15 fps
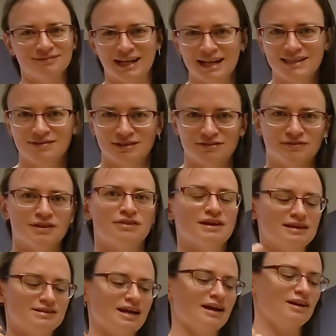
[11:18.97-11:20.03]
lots of different
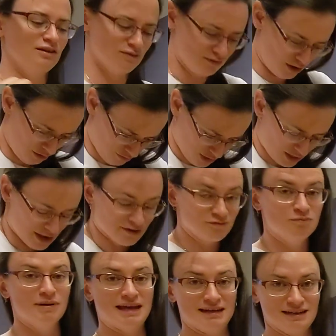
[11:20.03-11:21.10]
things that can involve a lot
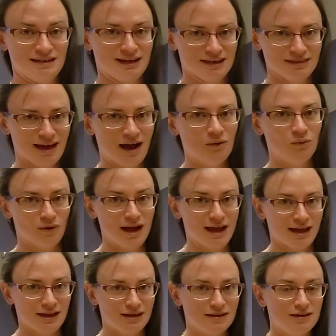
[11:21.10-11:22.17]
of bending in that
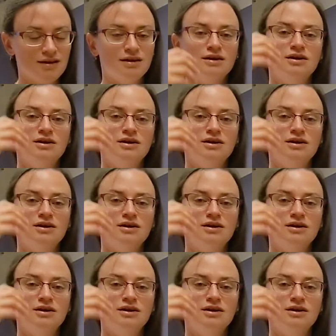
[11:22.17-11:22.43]
way,